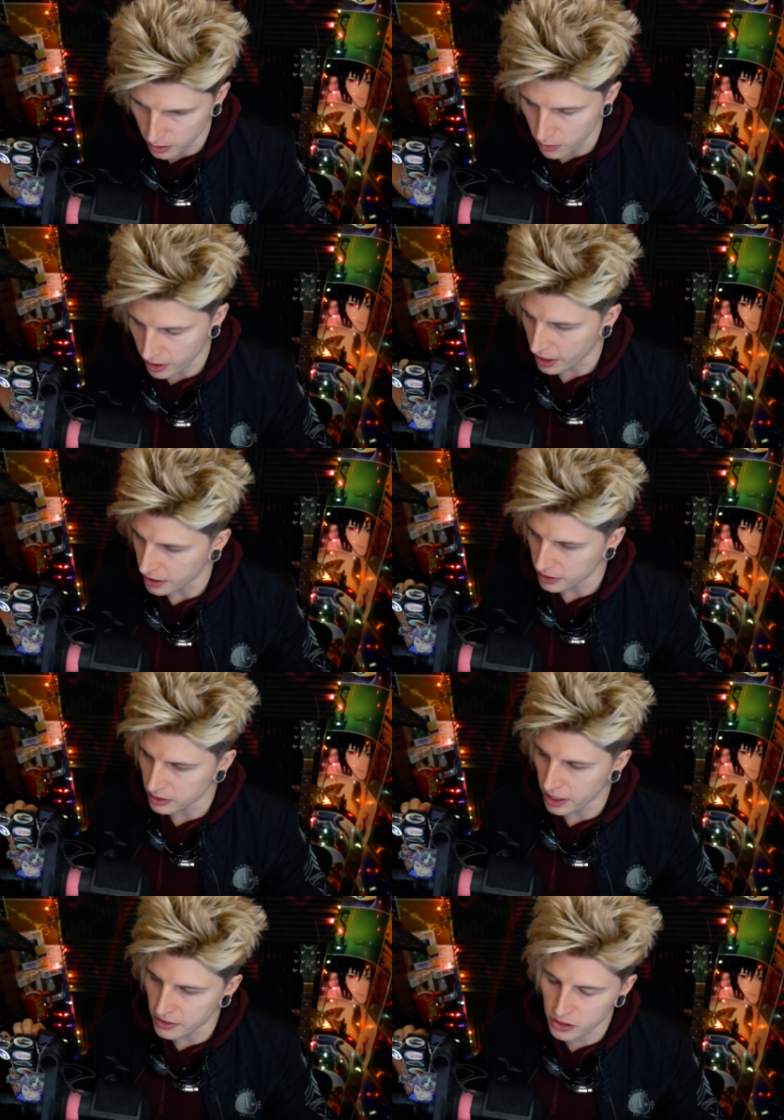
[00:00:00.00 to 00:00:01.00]
okay,
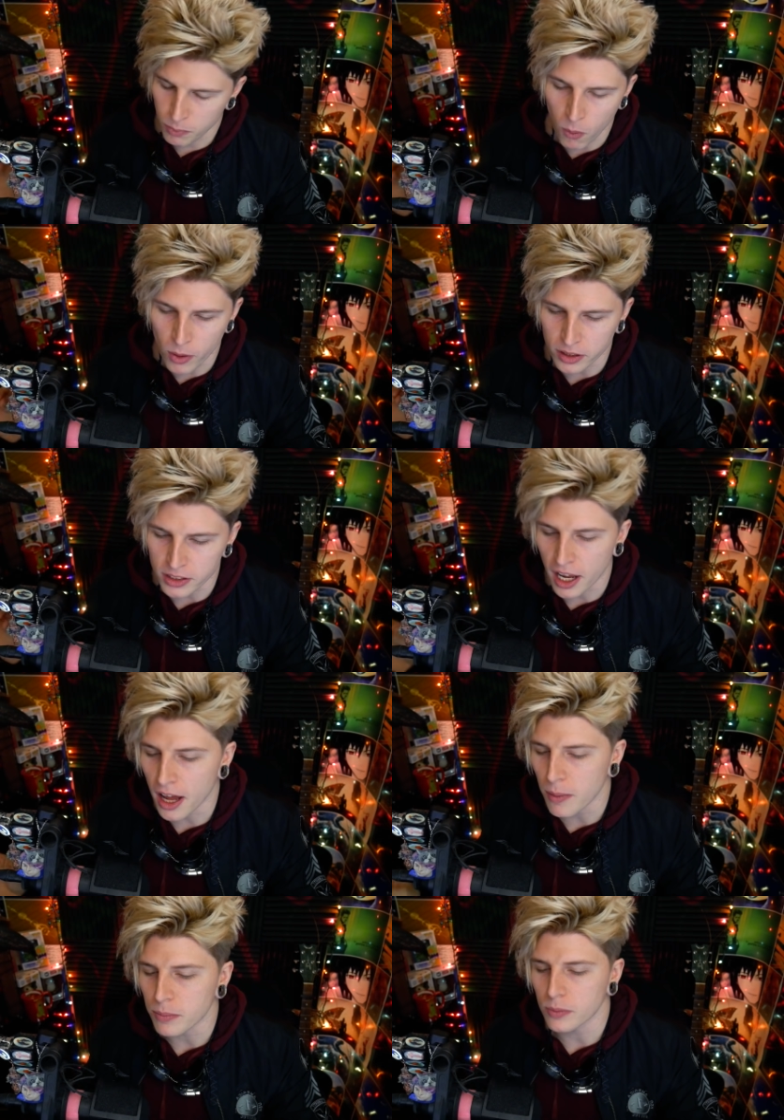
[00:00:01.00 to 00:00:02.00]
at this point in
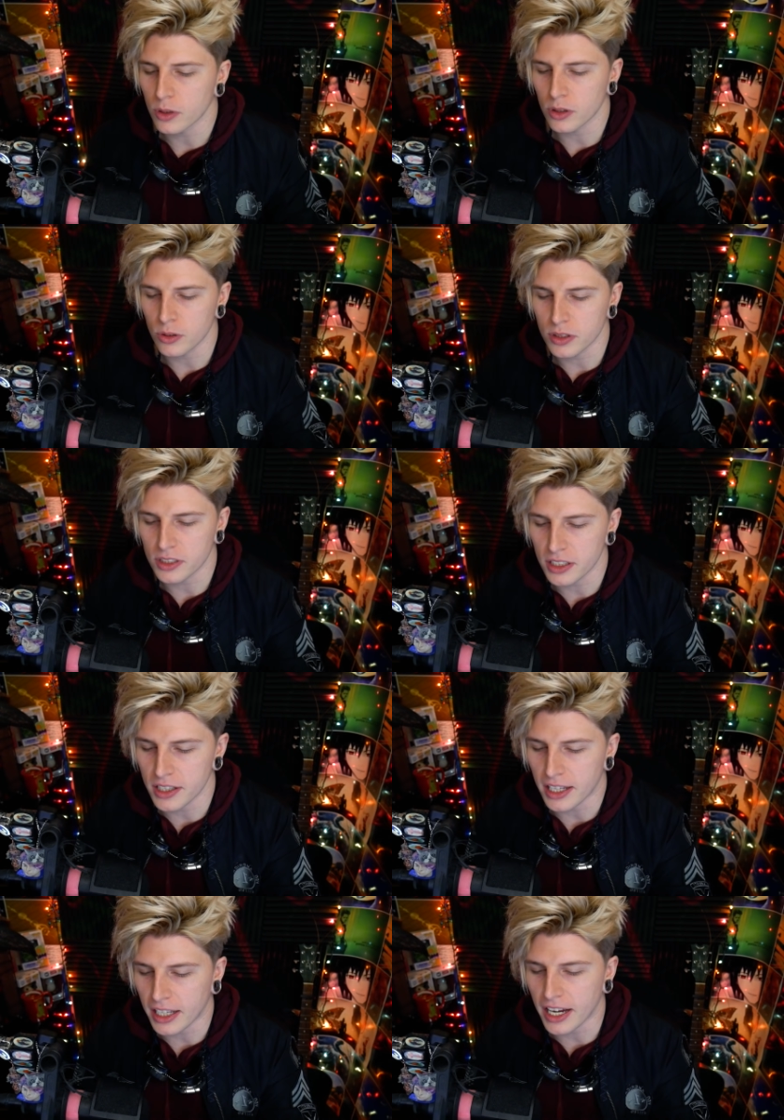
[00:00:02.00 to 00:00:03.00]
time, you can see
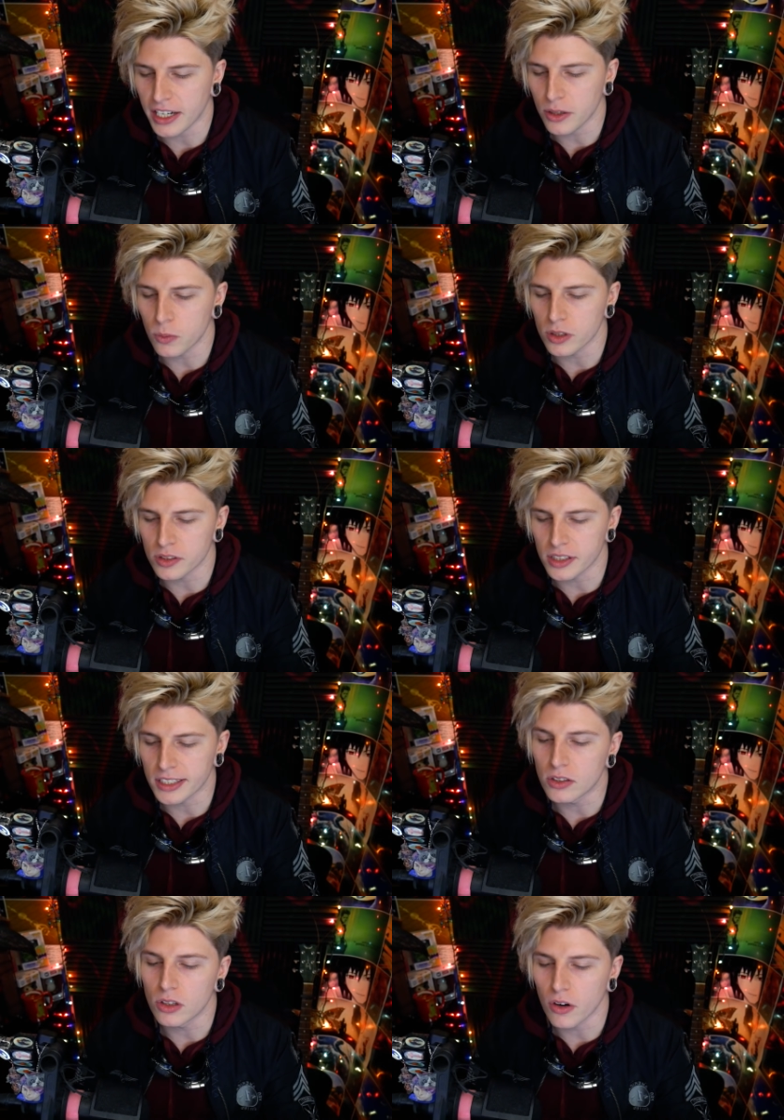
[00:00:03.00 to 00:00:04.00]
that Lainey was the
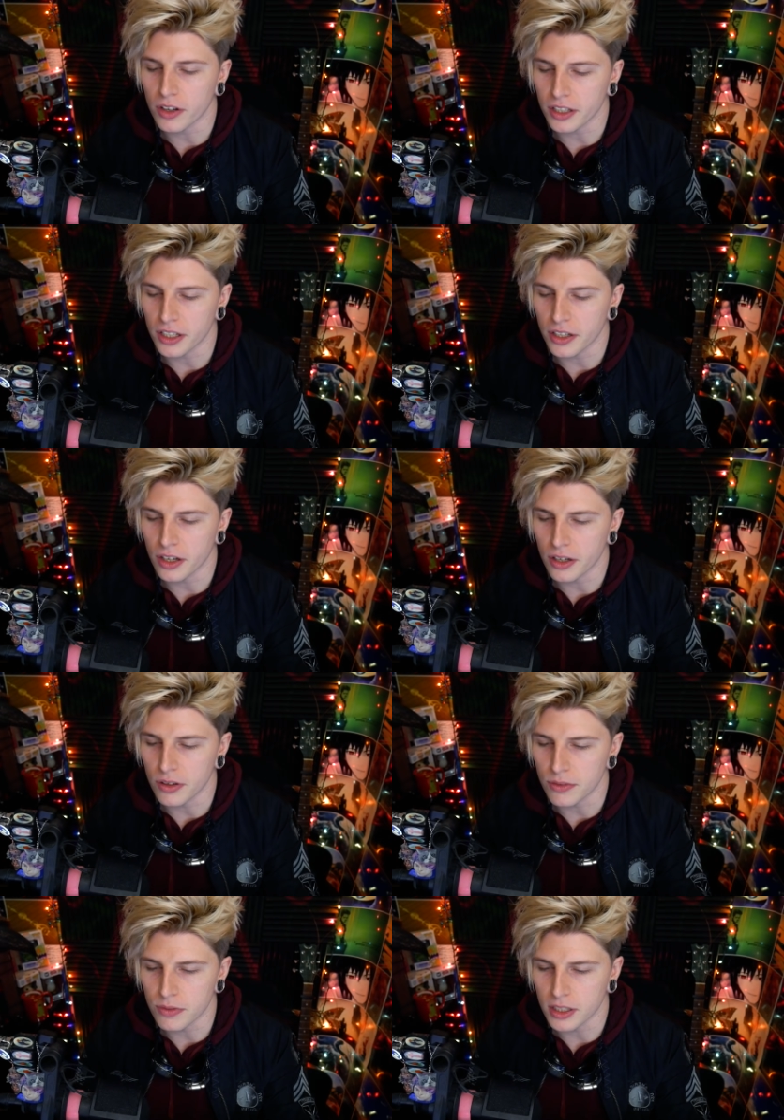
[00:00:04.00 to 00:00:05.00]
legal guardian
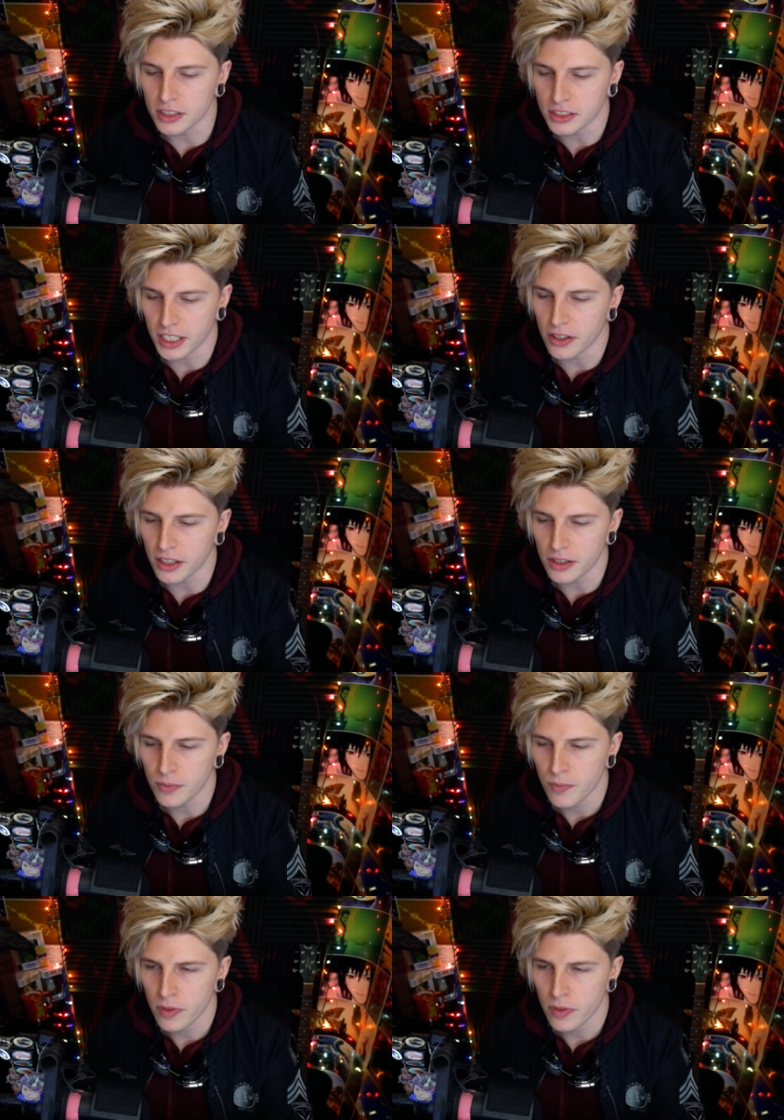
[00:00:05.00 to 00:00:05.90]
of uh, Sarah